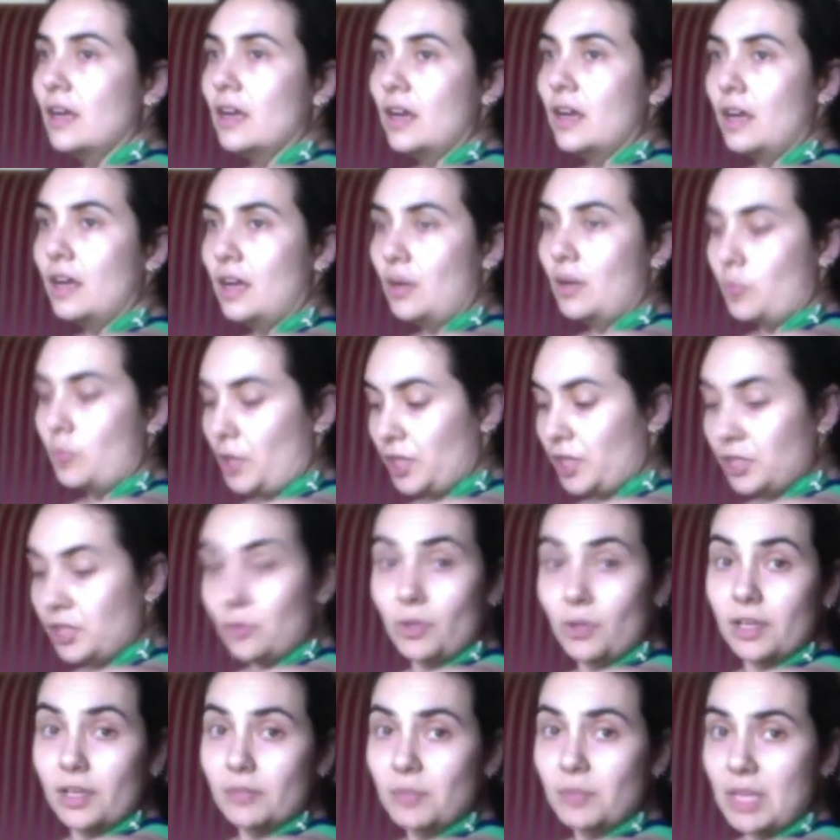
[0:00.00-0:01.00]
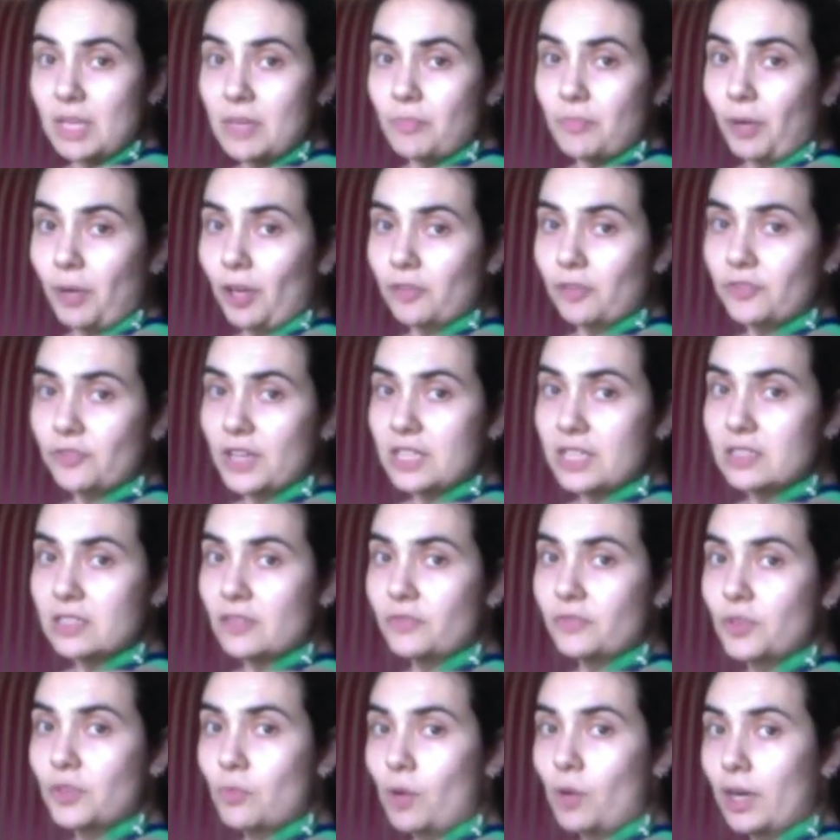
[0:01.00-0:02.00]
where you want to be, perfect. If you
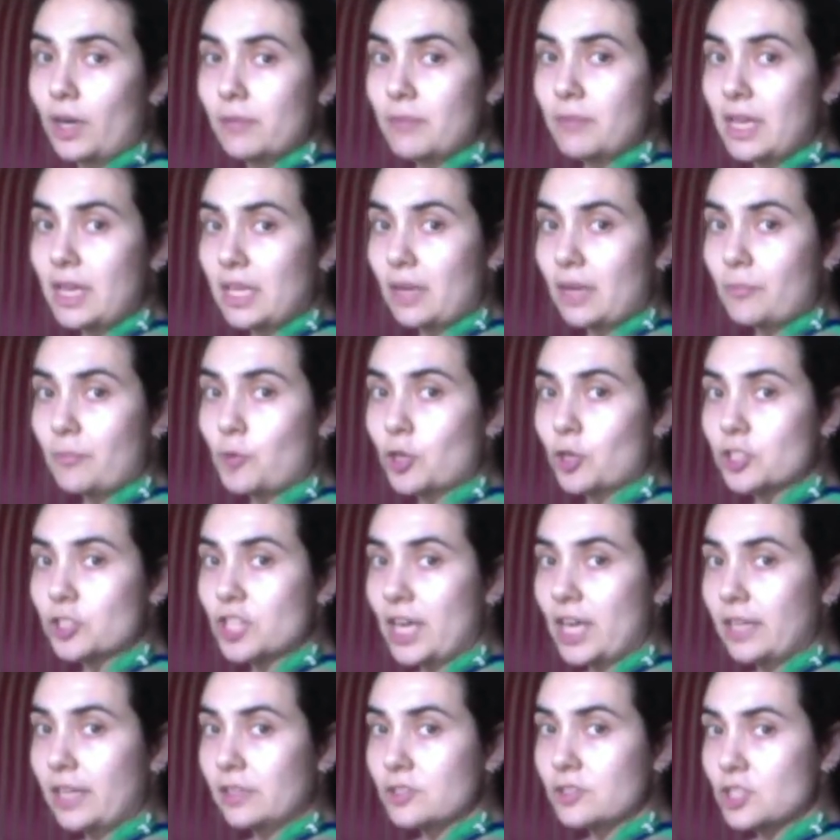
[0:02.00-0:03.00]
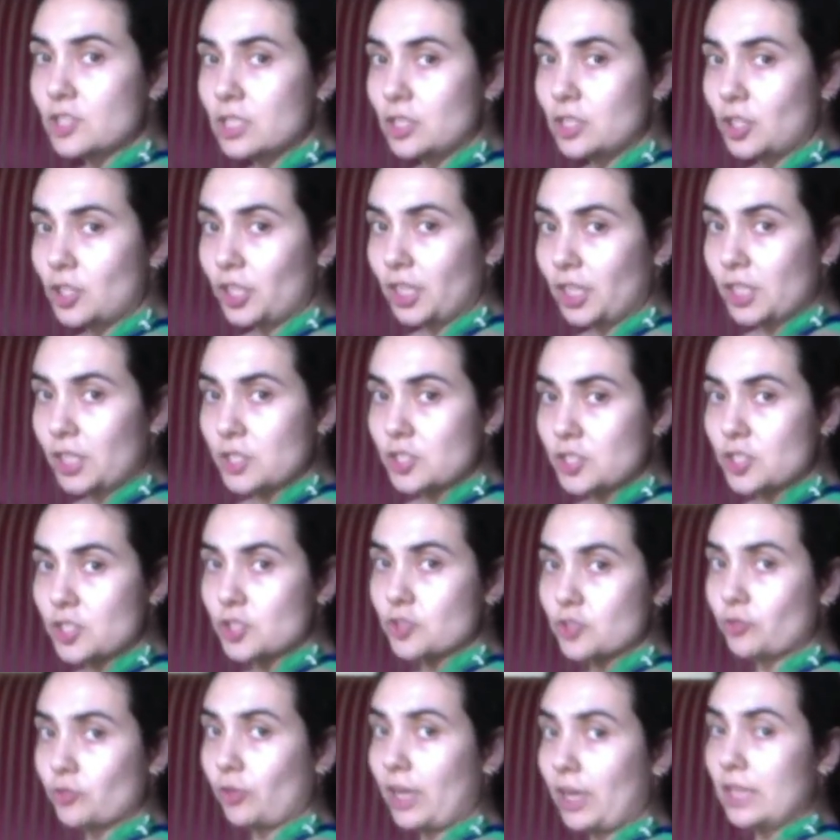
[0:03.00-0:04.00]
want to make it more challenging, you're going to
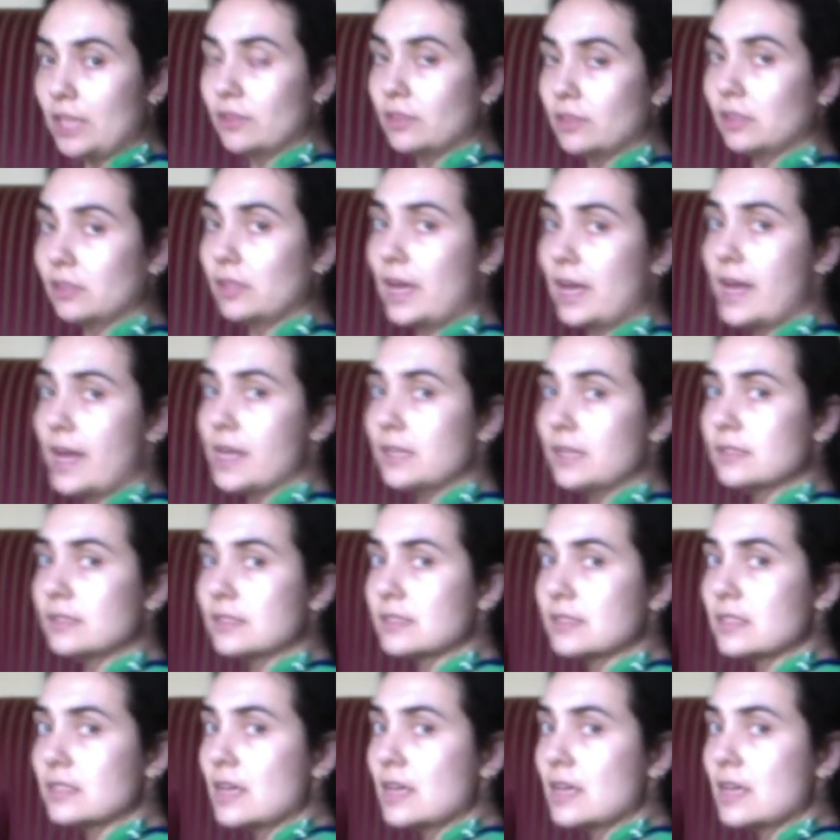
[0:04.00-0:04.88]
straighten the legs.